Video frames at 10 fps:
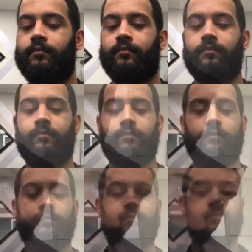Now my
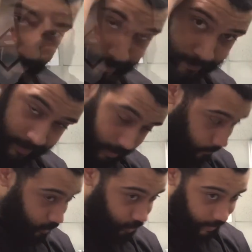hair, I'm
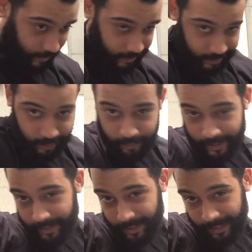gonna try to get it go
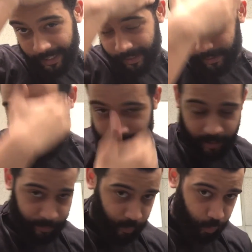ahead to like a
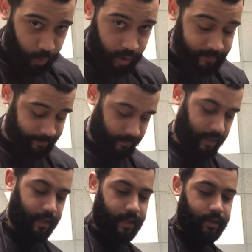number 1.
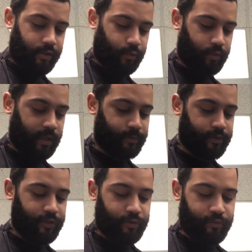So what I'm
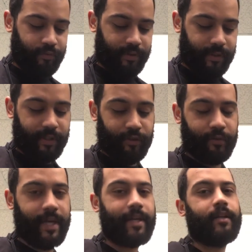gonna use to do that